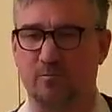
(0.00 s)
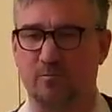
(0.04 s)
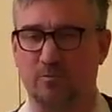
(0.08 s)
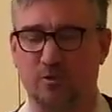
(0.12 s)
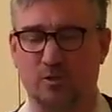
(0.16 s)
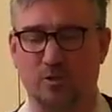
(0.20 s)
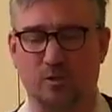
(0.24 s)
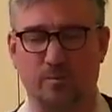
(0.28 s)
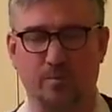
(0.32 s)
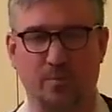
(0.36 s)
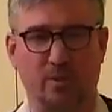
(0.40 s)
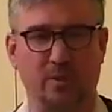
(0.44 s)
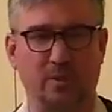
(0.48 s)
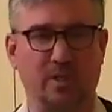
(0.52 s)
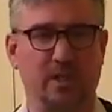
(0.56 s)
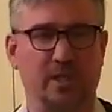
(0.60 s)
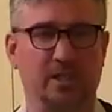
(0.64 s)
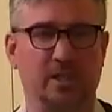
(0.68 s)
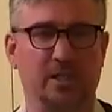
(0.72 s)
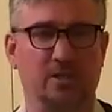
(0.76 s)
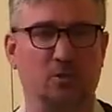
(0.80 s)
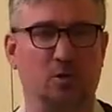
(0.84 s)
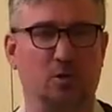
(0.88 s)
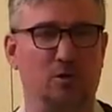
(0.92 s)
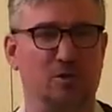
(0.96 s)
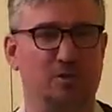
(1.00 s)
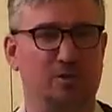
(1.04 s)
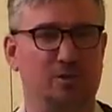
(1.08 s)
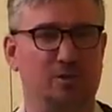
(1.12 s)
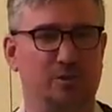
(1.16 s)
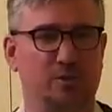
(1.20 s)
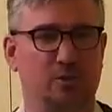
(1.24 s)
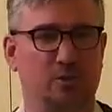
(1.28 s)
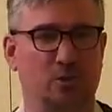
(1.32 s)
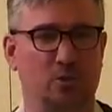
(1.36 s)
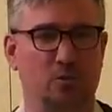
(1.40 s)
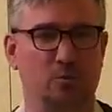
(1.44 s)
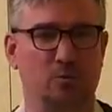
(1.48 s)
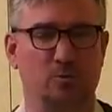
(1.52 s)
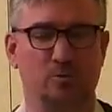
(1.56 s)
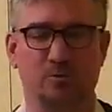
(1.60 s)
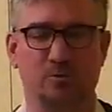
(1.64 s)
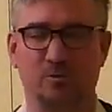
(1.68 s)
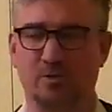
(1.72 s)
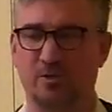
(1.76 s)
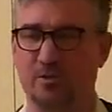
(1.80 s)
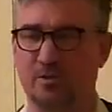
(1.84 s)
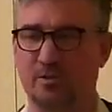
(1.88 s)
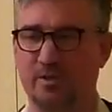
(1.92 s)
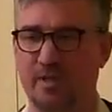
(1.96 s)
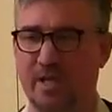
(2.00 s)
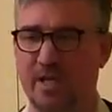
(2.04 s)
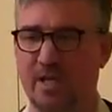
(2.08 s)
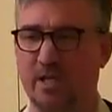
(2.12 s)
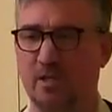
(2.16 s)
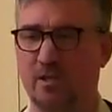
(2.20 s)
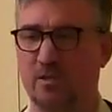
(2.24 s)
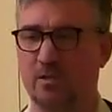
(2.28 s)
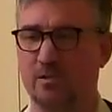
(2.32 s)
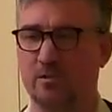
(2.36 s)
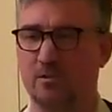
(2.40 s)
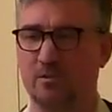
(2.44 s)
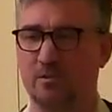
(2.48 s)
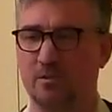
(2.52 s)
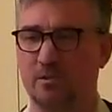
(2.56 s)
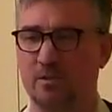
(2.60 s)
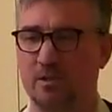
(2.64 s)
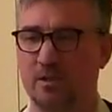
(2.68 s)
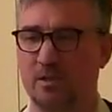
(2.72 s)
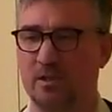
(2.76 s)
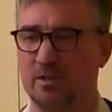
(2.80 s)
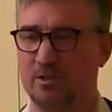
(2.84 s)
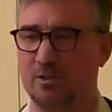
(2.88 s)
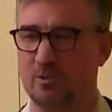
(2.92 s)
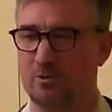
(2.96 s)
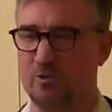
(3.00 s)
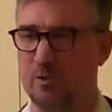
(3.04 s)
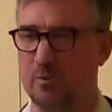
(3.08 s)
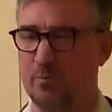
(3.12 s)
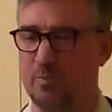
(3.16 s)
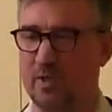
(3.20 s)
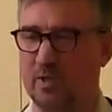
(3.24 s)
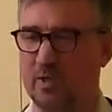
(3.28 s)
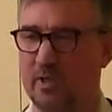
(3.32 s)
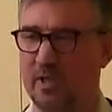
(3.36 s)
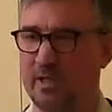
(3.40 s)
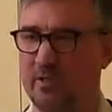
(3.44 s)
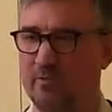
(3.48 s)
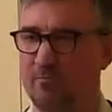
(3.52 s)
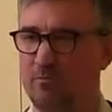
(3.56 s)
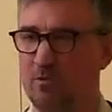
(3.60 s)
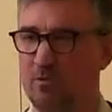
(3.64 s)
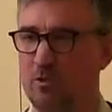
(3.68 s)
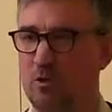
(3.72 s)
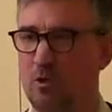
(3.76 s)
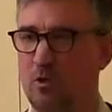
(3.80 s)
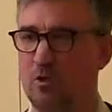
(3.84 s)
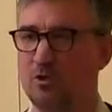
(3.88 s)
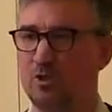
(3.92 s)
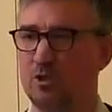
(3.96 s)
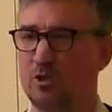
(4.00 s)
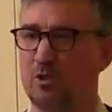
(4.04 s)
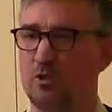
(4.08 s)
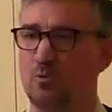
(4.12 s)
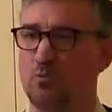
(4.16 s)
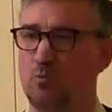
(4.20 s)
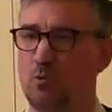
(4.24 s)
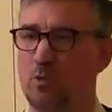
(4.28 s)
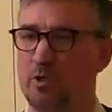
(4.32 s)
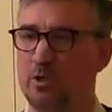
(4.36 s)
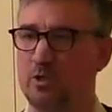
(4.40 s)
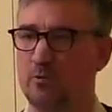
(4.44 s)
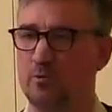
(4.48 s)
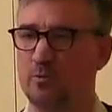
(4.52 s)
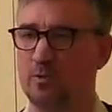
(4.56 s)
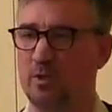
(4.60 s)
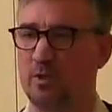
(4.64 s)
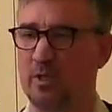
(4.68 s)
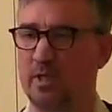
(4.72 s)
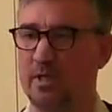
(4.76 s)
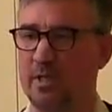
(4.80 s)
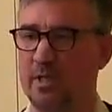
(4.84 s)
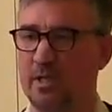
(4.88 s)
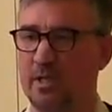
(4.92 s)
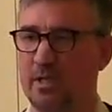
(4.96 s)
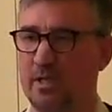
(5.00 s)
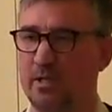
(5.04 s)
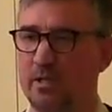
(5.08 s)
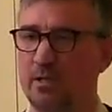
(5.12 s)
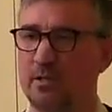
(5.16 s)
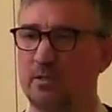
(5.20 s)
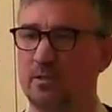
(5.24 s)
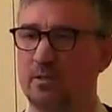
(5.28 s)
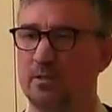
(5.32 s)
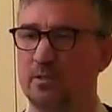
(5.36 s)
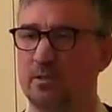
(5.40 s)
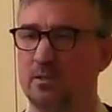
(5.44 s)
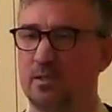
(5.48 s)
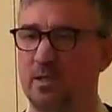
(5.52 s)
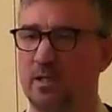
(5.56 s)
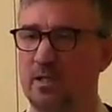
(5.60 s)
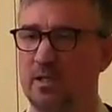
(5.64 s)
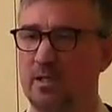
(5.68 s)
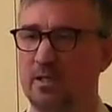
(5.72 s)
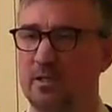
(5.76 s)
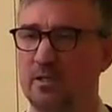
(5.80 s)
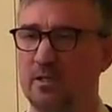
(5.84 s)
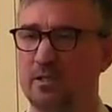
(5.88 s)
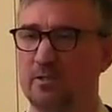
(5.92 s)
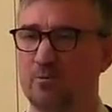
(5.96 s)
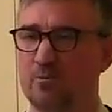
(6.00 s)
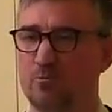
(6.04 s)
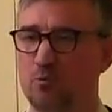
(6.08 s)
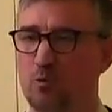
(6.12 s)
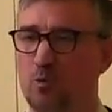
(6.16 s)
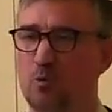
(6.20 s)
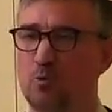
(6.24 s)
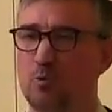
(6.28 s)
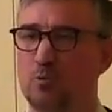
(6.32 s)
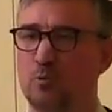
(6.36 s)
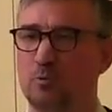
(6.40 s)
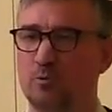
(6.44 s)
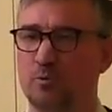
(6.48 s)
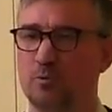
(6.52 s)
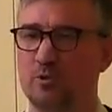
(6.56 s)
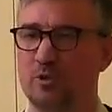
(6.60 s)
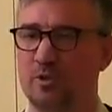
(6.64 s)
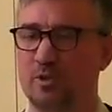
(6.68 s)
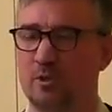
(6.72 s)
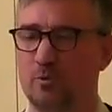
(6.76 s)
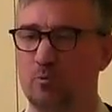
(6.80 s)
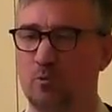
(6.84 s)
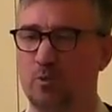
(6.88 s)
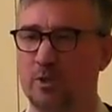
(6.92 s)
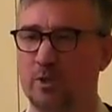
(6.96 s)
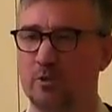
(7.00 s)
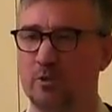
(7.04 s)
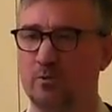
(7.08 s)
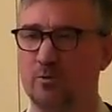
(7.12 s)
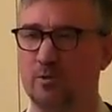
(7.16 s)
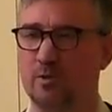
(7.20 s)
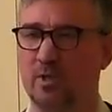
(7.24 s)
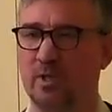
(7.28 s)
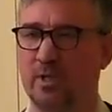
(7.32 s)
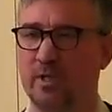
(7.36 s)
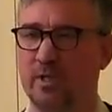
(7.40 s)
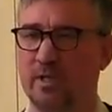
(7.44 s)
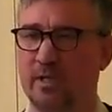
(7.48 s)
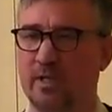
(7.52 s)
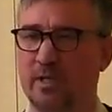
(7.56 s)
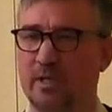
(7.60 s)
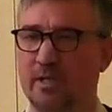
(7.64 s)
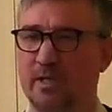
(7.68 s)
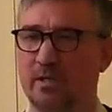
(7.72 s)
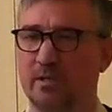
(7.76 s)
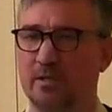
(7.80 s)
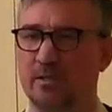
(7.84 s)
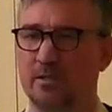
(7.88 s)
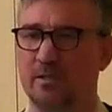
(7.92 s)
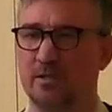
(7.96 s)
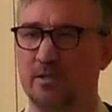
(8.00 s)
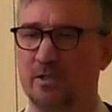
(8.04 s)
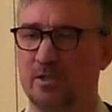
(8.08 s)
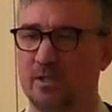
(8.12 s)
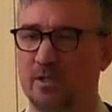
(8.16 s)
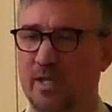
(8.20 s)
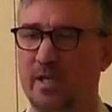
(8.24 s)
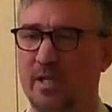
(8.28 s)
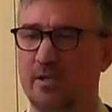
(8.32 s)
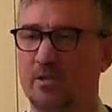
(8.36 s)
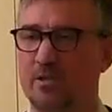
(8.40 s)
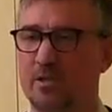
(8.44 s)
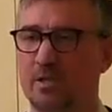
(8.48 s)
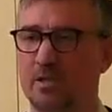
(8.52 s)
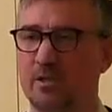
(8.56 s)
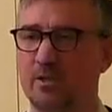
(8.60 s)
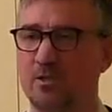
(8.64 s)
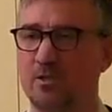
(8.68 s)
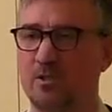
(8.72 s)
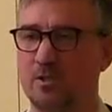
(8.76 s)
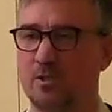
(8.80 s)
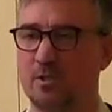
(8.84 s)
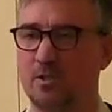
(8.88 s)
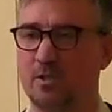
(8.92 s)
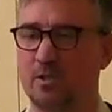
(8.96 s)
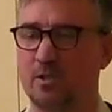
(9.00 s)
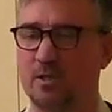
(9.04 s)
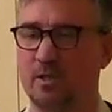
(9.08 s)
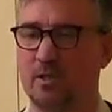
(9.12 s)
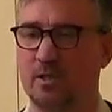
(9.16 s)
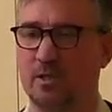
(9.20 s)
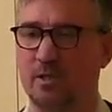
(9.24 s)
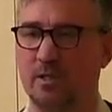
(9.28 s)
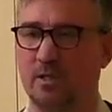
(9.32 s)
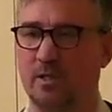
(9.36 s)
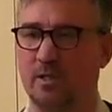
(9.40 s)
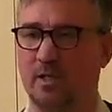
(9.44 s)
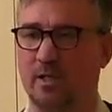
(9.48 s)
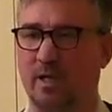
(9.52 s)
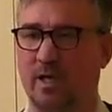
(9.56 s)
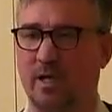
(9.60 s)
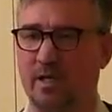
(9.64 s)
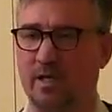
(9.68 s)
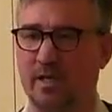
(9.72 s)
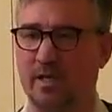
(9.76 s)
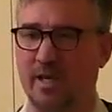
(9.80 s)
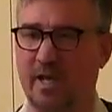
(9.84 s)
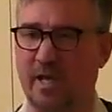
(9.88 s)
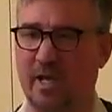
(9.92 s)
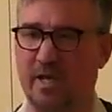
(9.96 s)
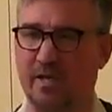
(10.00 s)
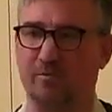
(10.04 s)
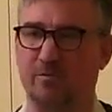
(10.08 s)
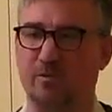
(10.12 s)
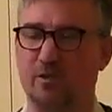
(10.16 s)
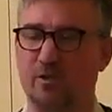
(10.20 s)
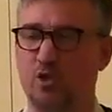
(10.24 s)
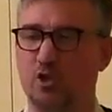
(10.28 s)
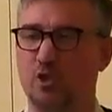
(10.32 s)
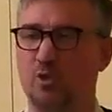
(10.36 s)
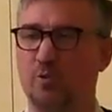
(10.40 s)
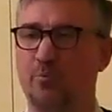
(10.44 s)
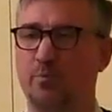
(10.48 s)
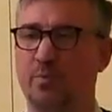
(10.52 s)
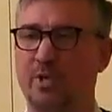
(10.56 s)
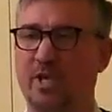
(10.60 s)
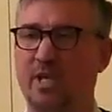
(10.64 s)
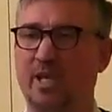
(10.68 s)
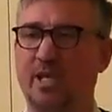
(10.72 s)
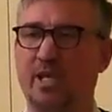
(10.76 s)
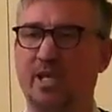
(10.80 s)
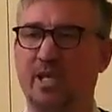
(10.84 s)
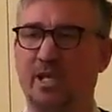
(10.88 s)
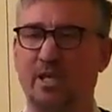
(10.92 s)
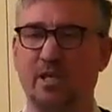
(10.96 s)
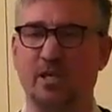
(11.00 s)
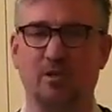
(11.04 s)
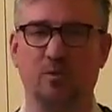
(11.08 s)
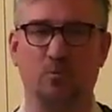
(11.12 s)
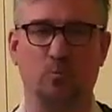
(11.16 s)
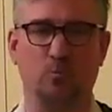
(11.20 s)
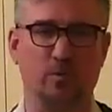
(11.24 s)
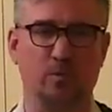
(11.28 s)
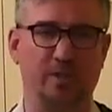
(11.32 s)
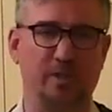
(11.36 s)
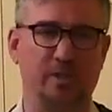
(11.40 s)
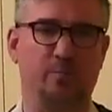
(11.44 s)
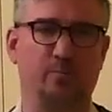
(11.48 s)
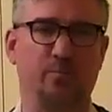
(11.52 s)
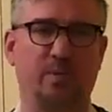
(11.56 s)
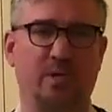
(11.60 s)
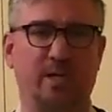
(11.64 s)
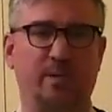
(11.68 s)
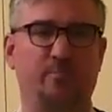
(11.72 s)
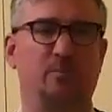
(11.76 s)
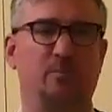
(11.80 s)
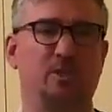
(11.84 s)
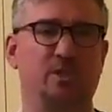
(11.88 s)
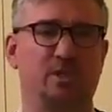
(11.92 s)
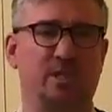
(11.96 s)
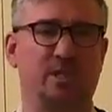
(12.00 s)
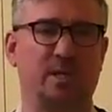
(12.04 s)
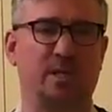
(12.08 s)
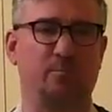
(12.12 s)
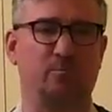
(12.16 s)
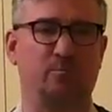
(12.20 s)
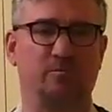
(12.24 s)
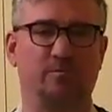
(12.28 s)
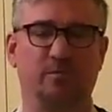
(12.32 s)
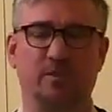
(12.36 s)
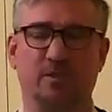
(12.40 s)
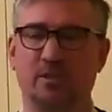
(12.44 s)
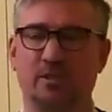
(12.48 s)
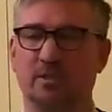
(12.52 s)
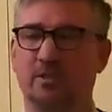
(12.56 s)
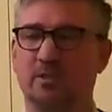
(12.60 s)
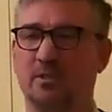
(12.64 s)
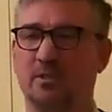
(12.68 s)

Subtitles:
completely lost their clothes, naked. So it's a bit like they've lost their worldly roles, their worldly status. And they have to just be with Padmasambhava,